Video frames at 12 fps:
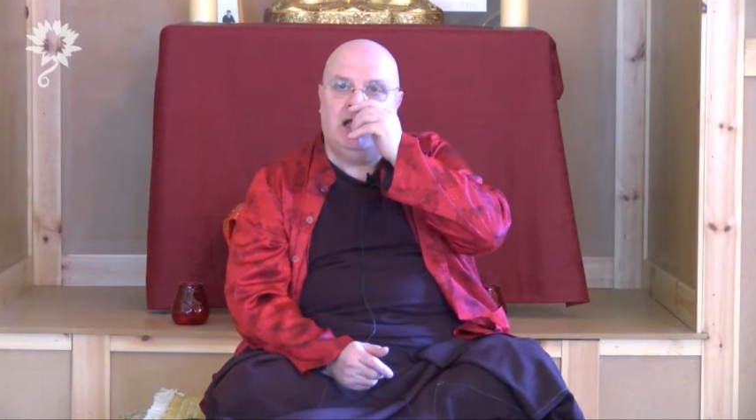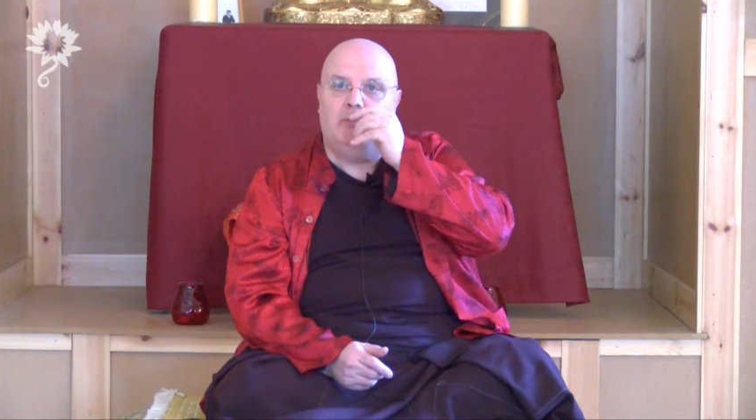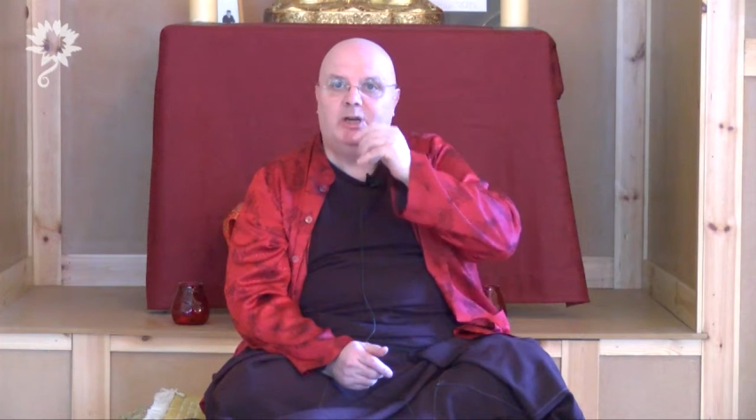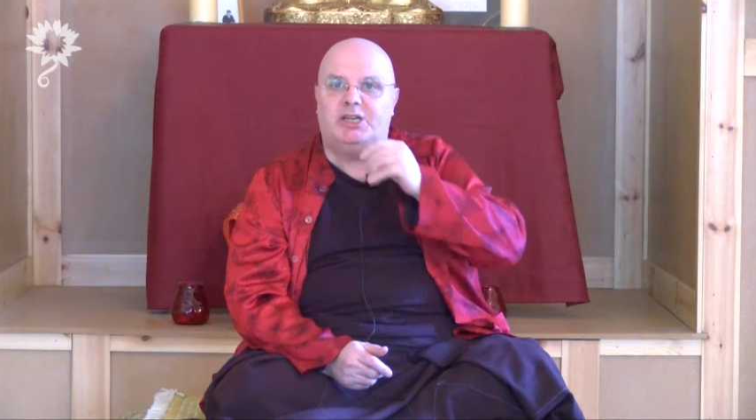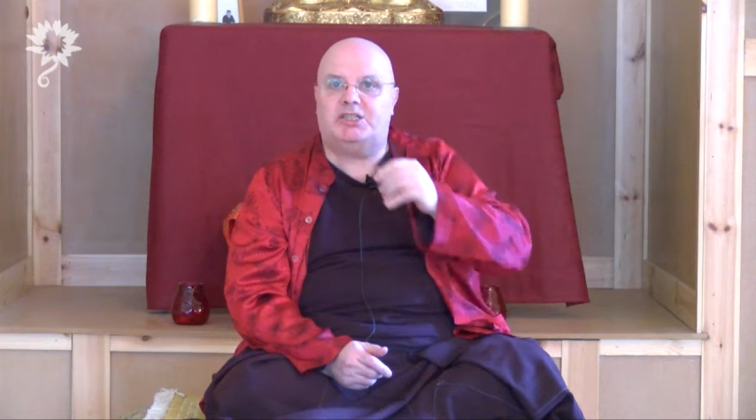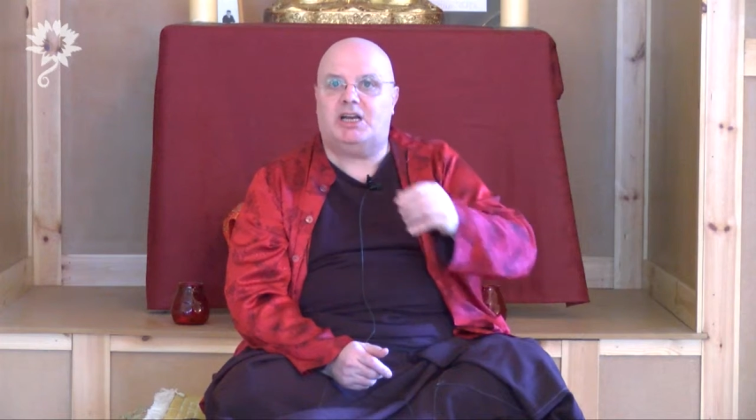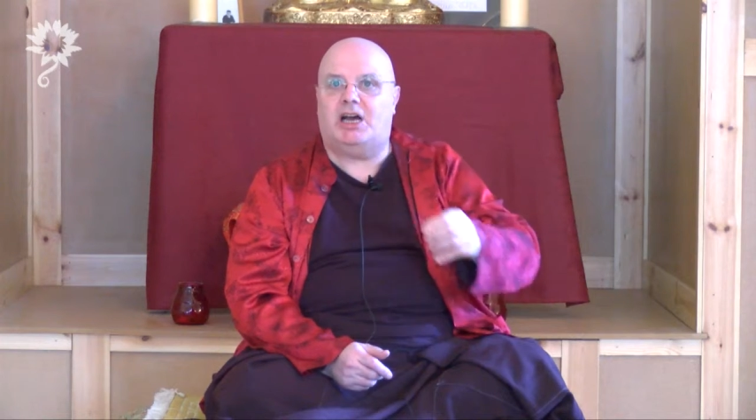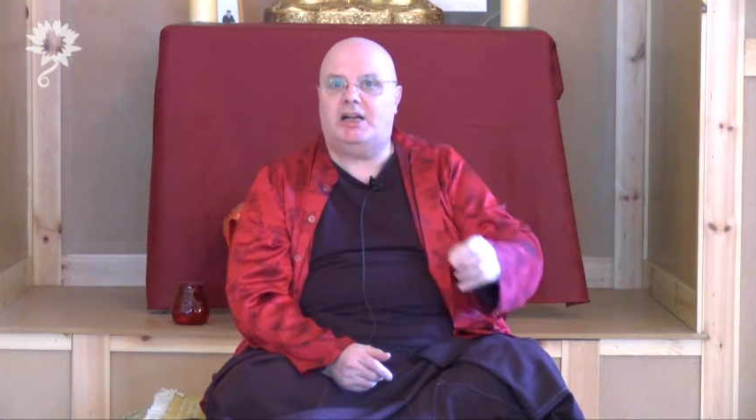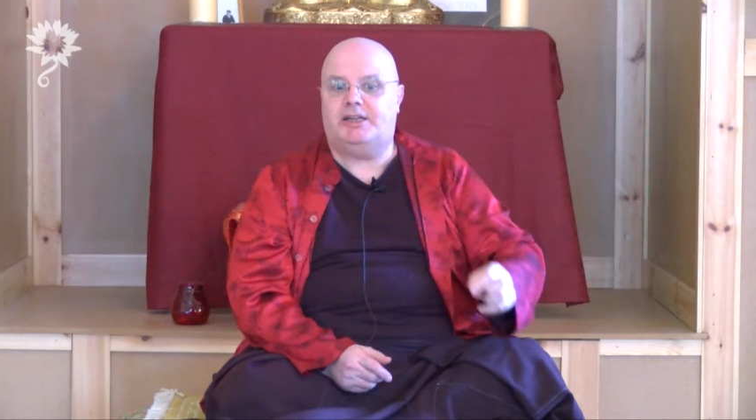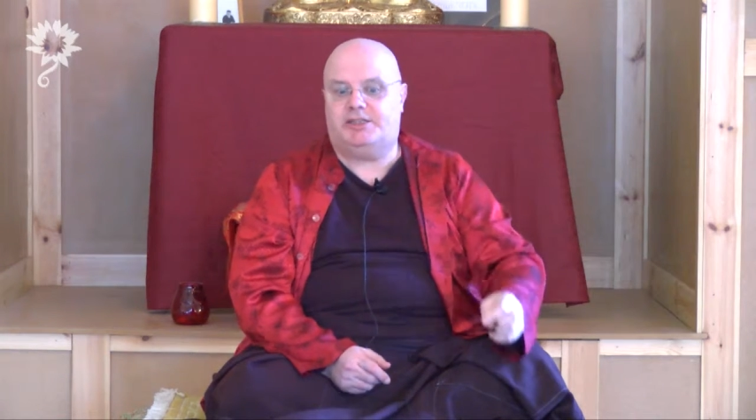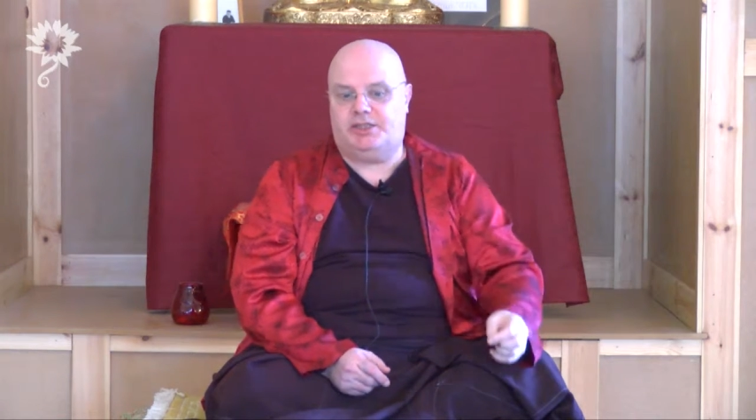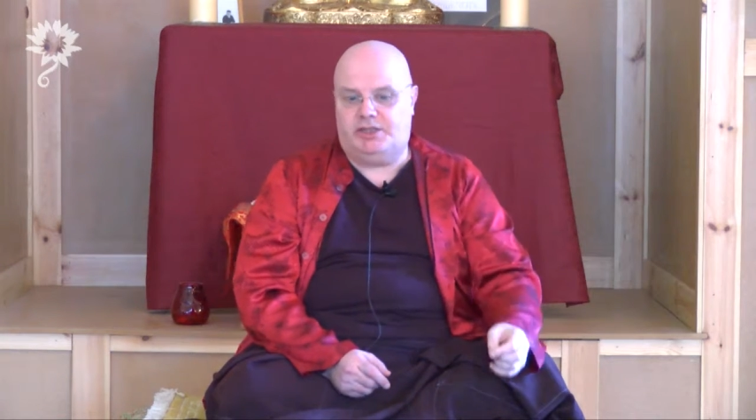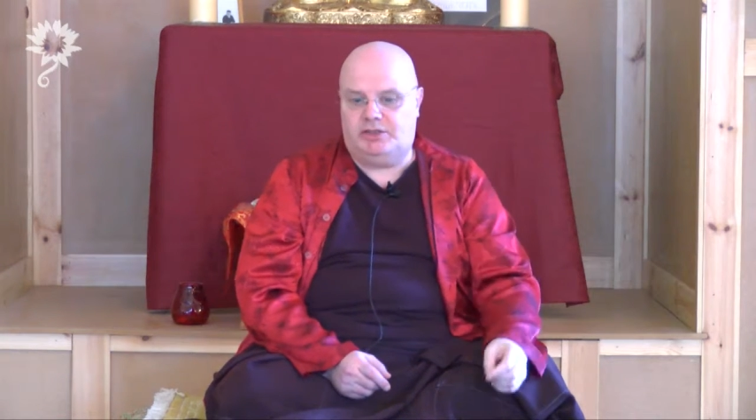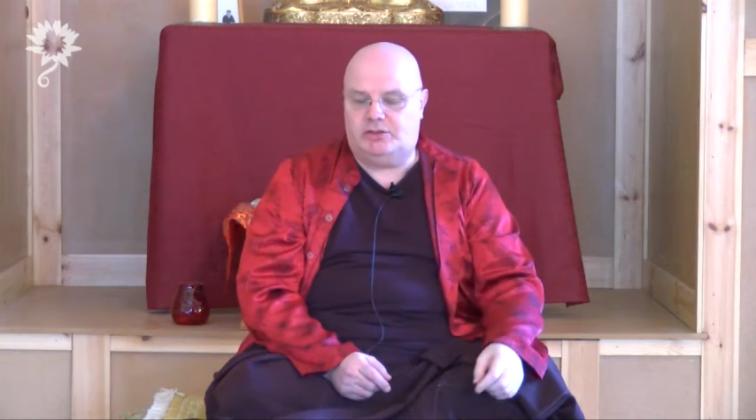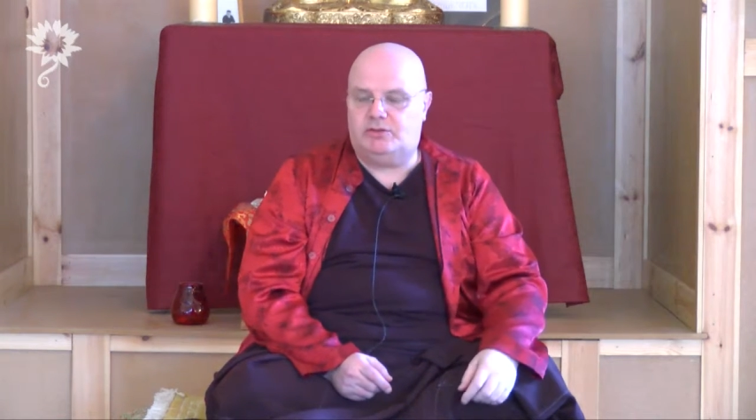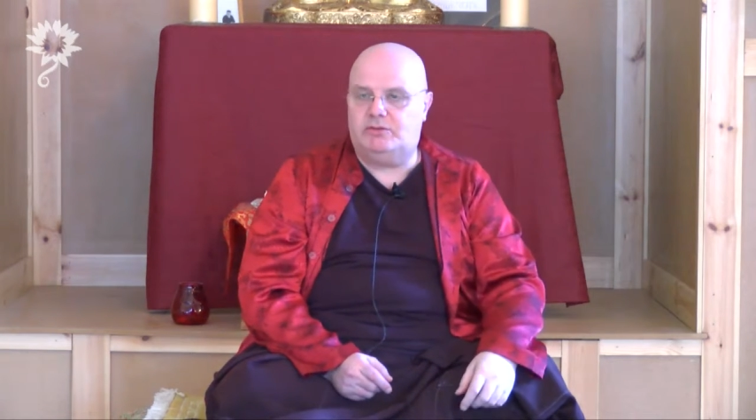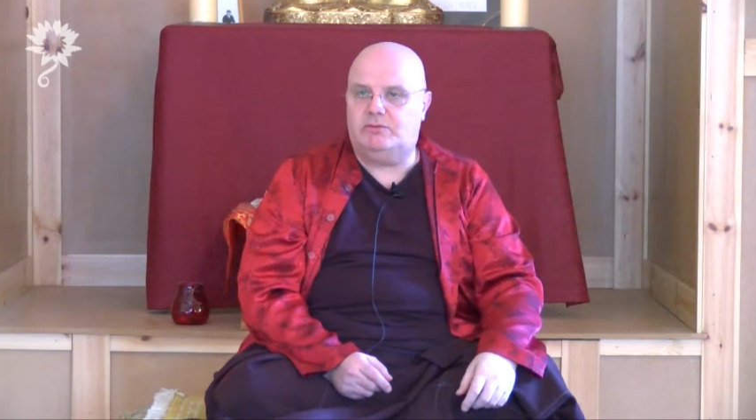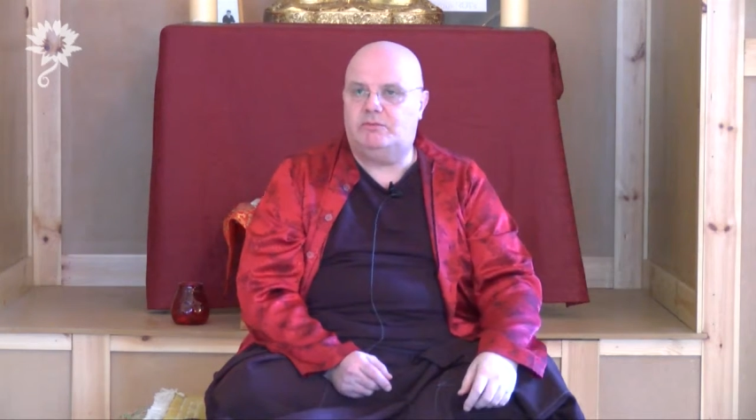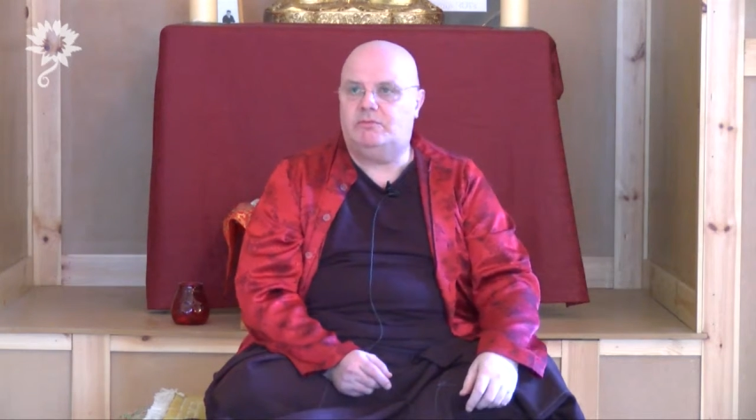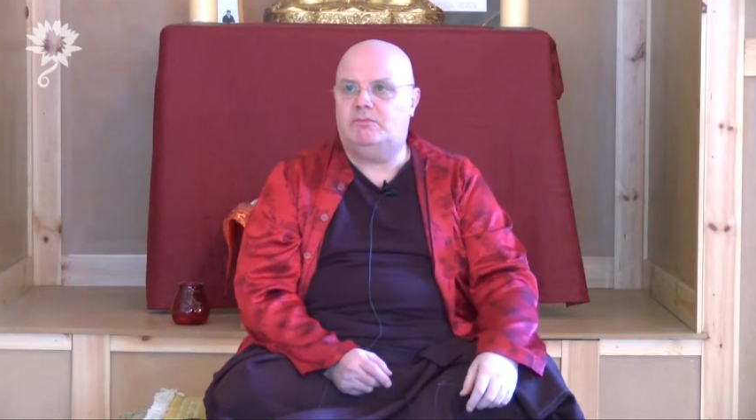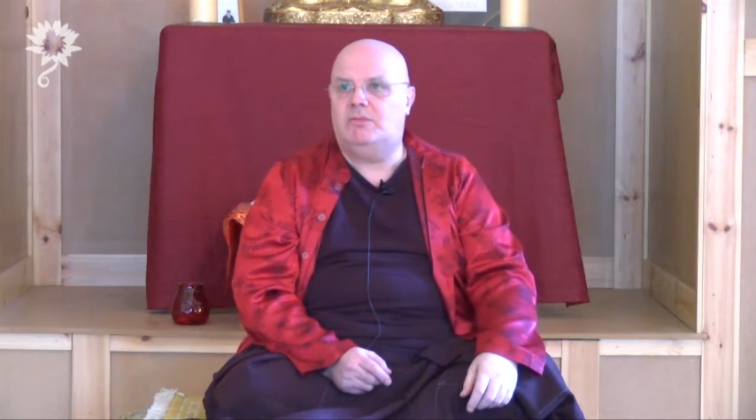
mentality to